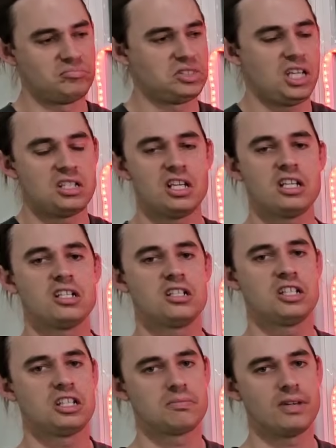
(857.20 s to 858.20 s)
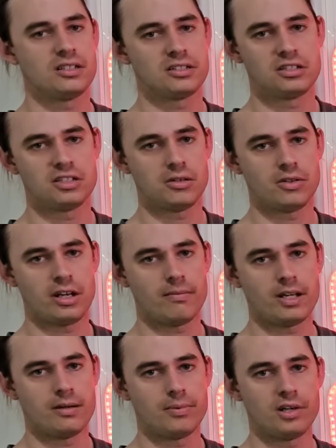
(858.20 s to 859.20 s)
Say it takes you 6 months to sell that
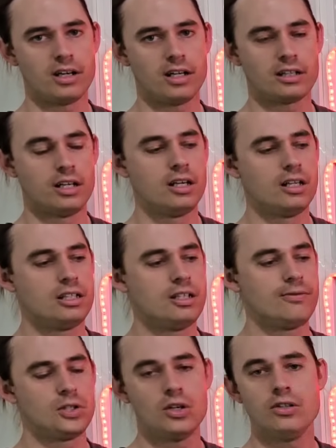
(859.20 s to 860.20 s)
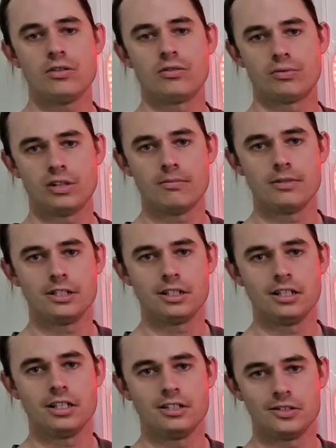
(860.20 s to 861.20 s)
amount of product. You've turned your 3
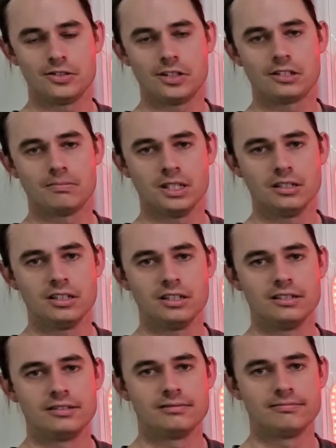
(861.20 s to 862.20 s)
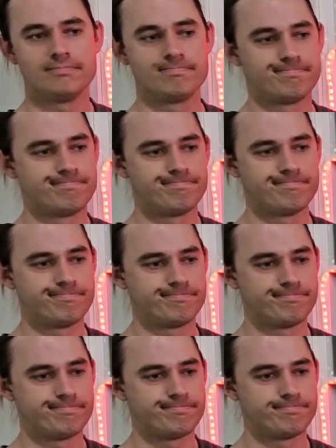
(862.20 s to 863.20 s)
million into 6 million.
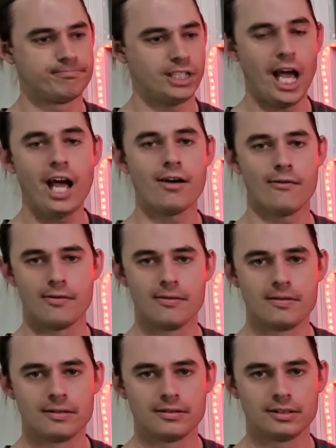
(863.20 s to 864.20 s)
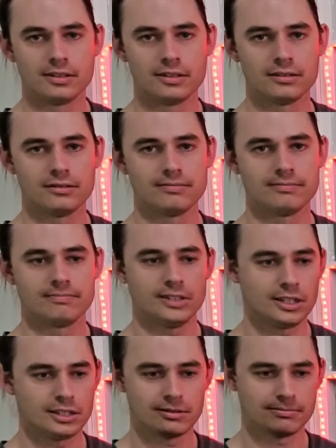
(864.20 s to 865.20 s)
You have.
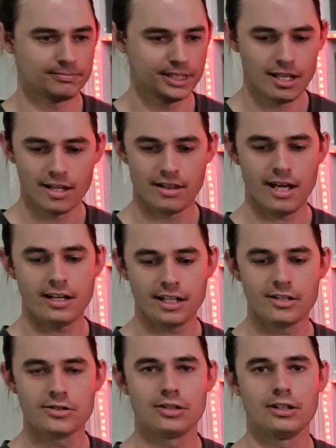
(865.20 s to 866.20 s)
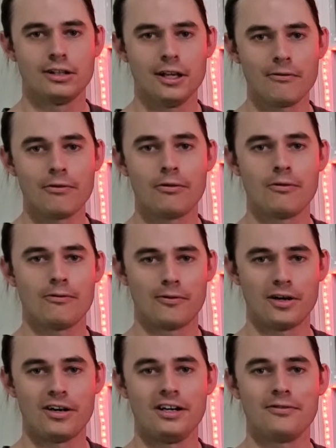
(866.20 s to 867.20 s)
Like, that is level
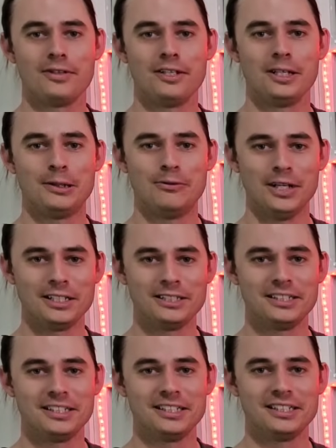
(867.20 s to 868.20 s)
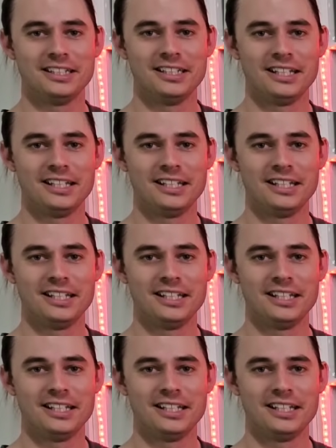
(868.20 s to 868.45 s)
5 investing.